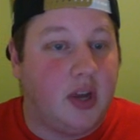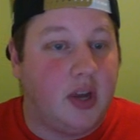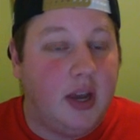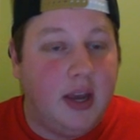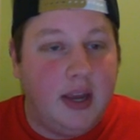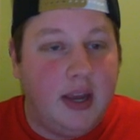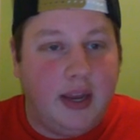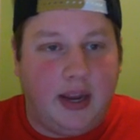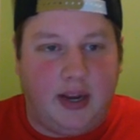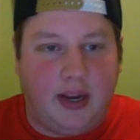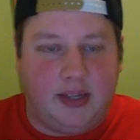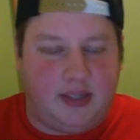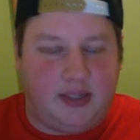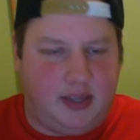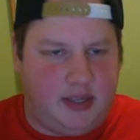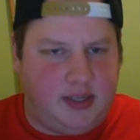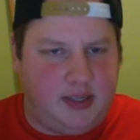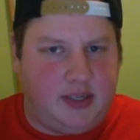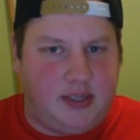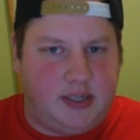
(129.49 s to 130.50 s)
It is a
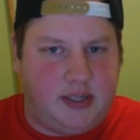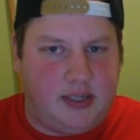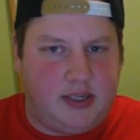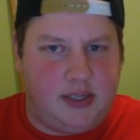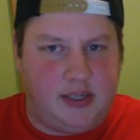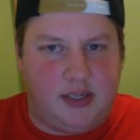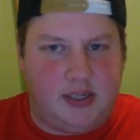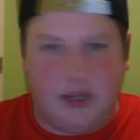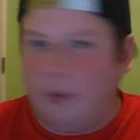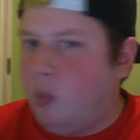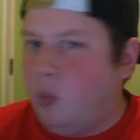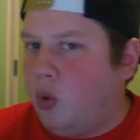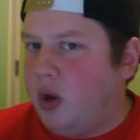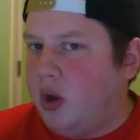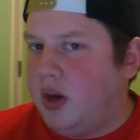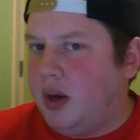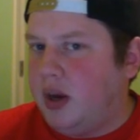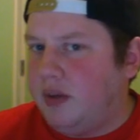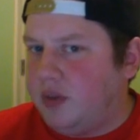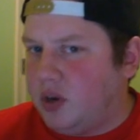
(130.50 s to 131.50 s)
somewhat of
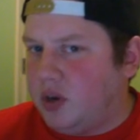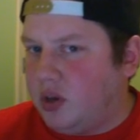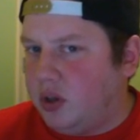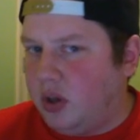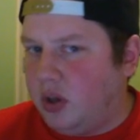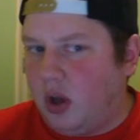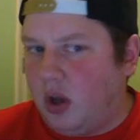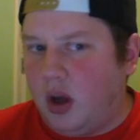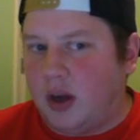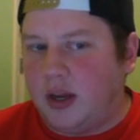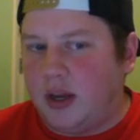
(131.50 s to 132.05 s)
a clock.